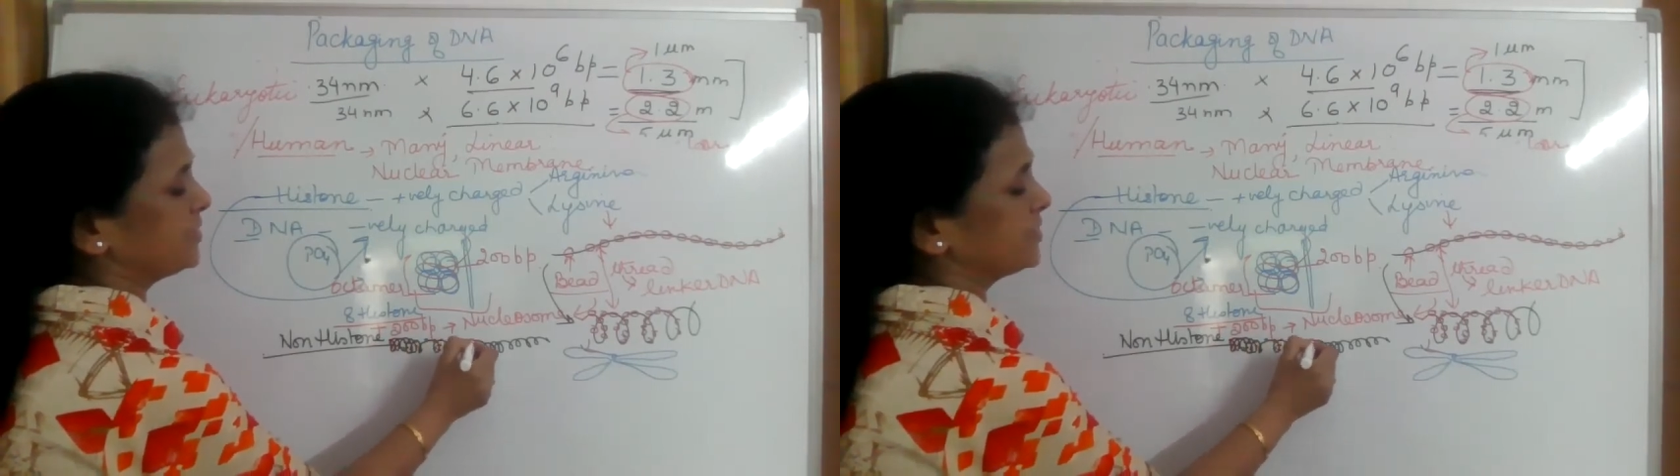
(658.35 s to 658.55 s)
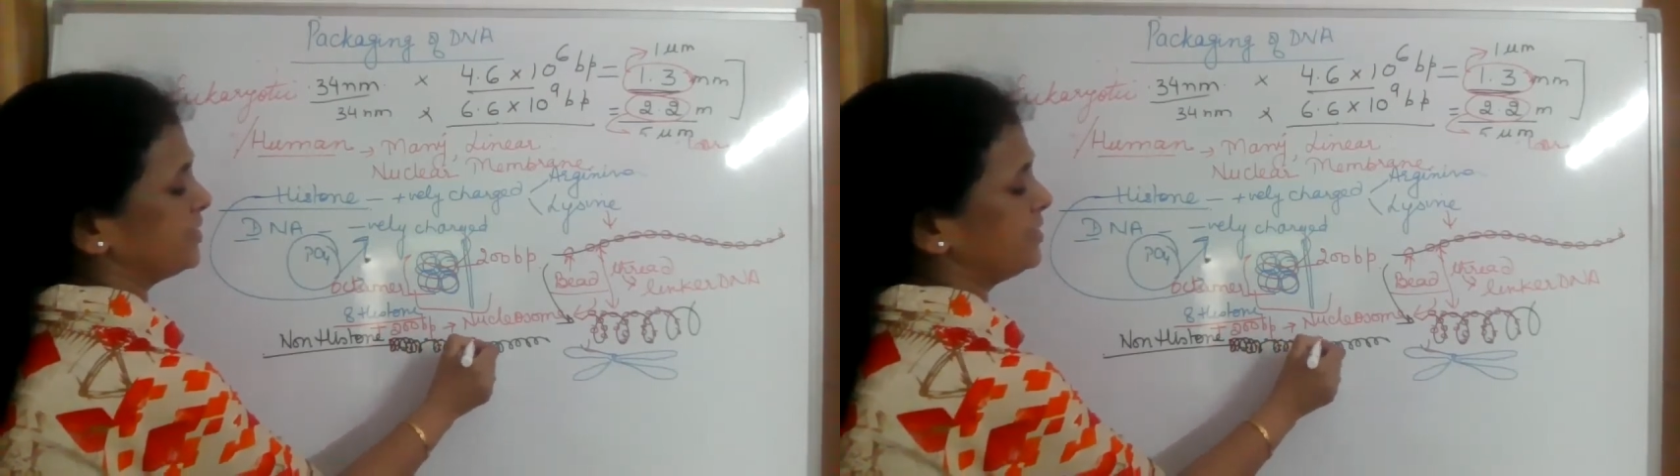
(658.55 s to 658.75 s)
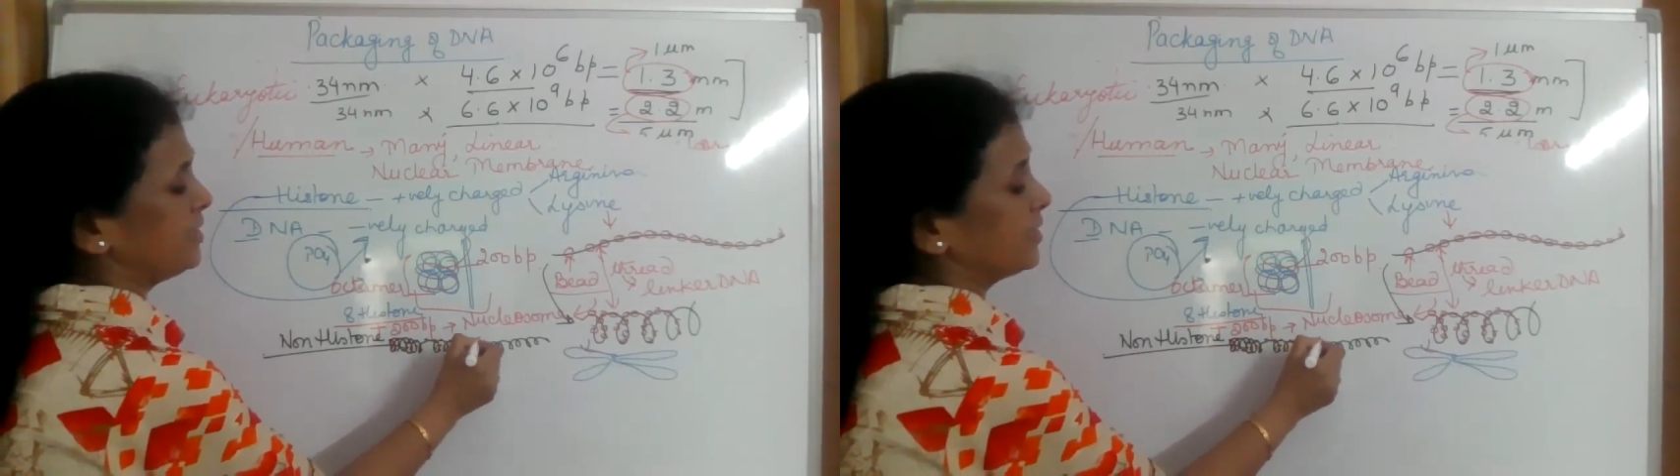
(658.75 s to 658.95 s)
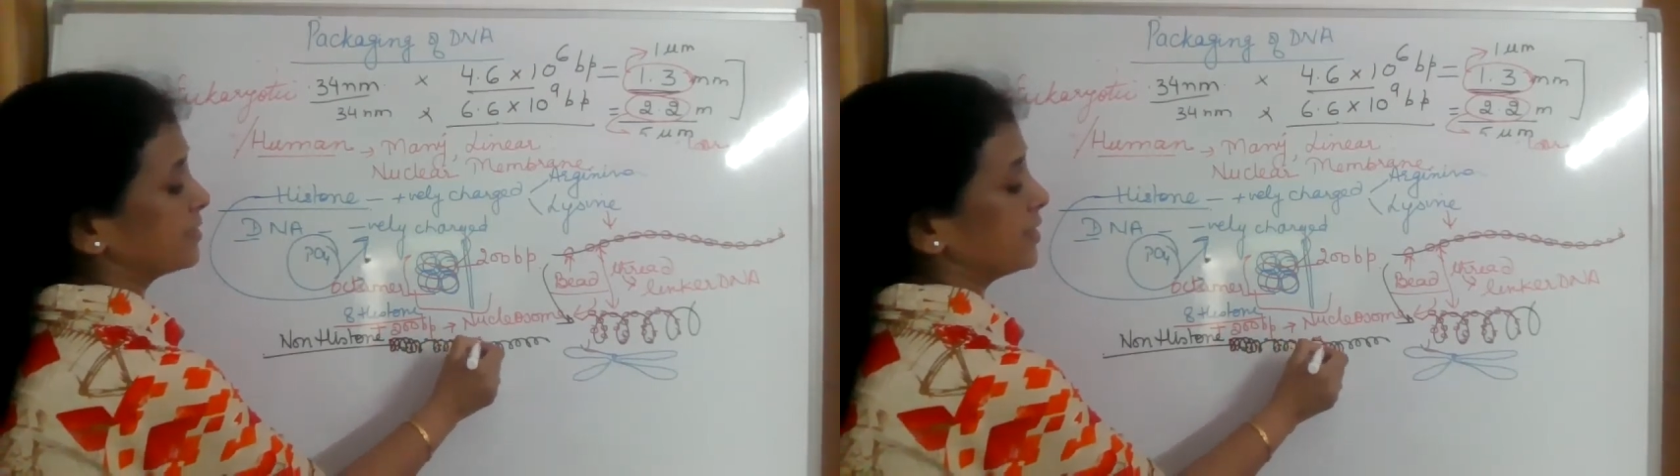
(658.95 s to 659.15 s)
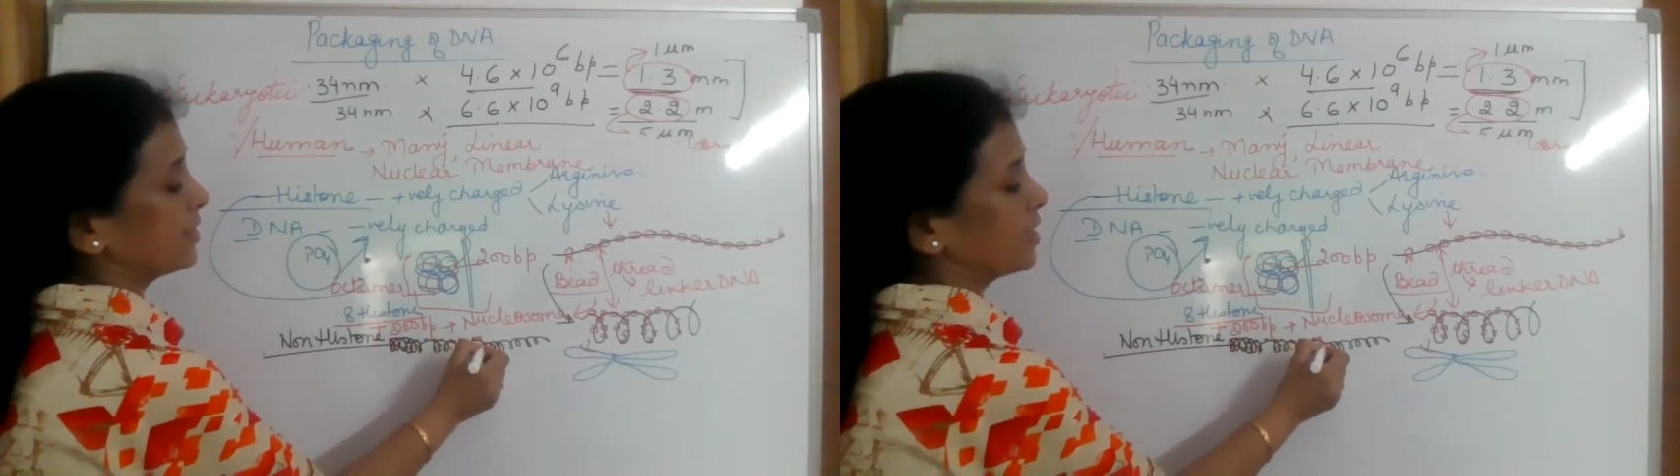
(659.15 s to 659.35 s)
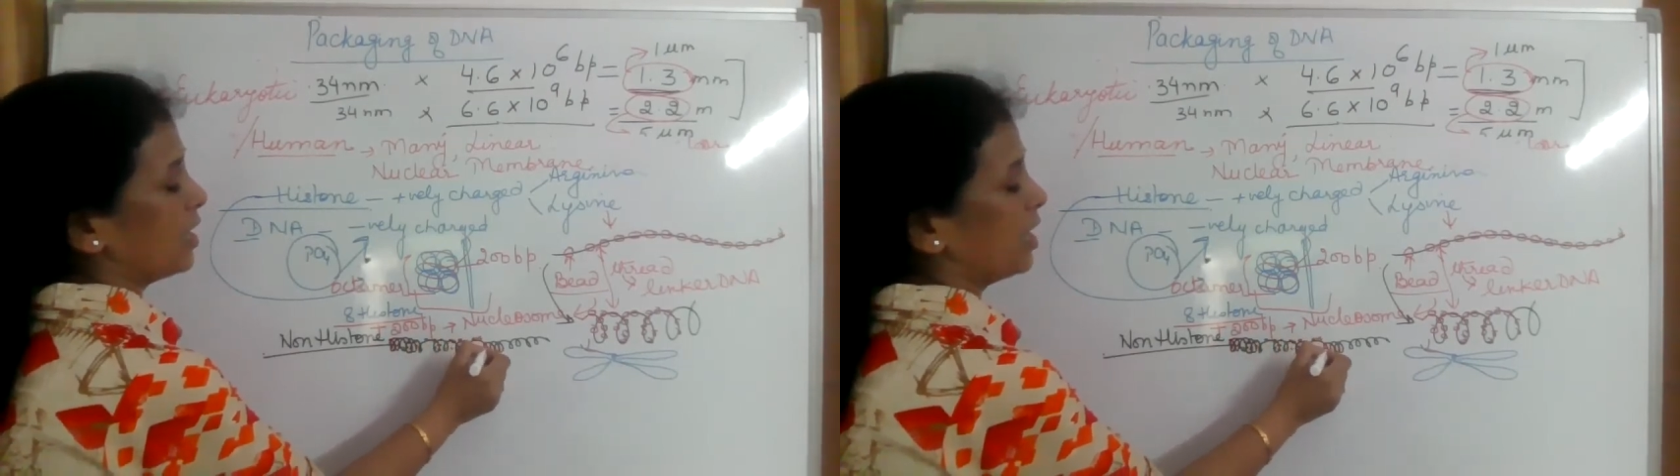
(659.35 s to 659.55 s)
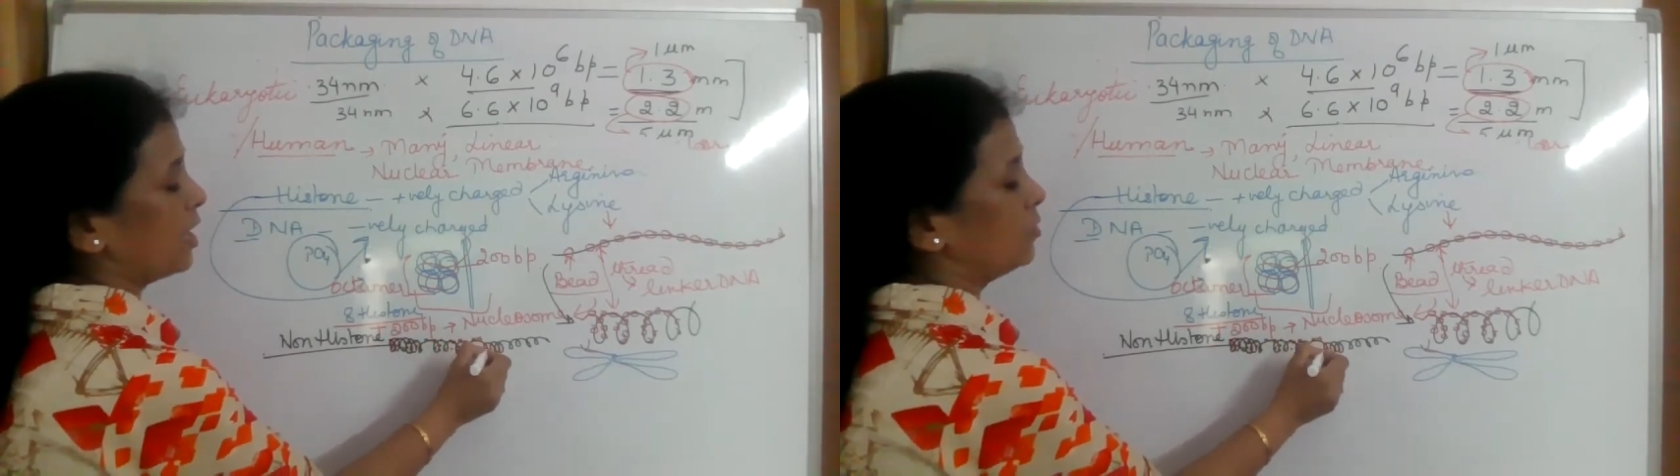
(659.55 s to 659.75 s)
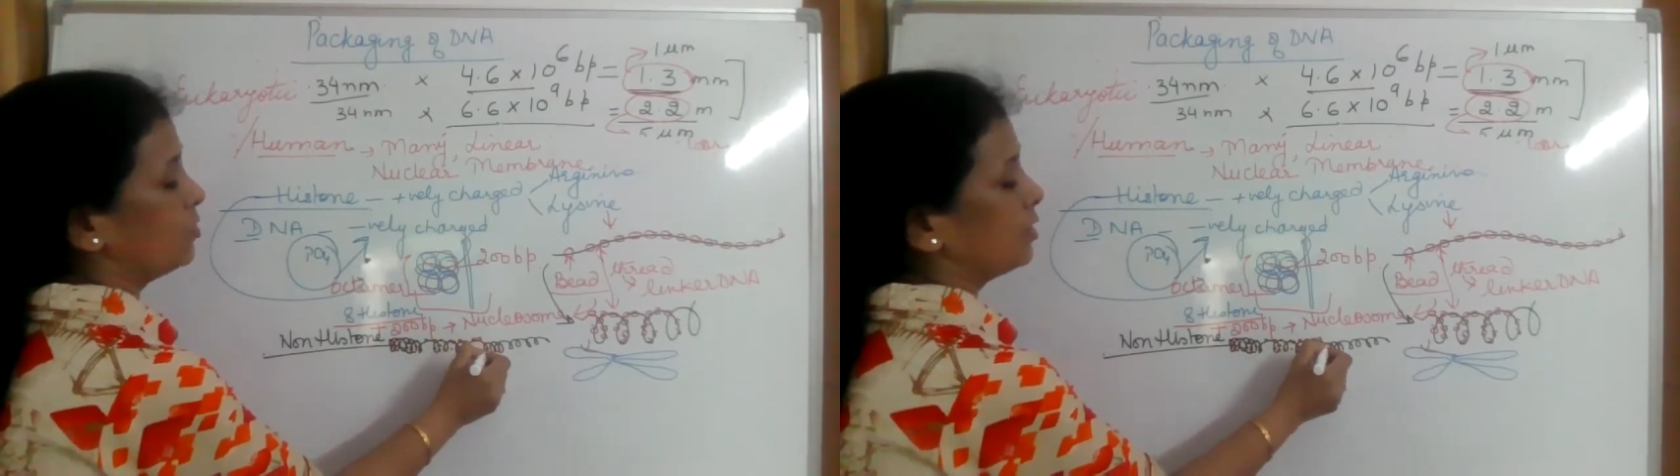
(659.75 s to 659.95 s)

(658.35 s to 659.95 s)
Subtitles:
seen that how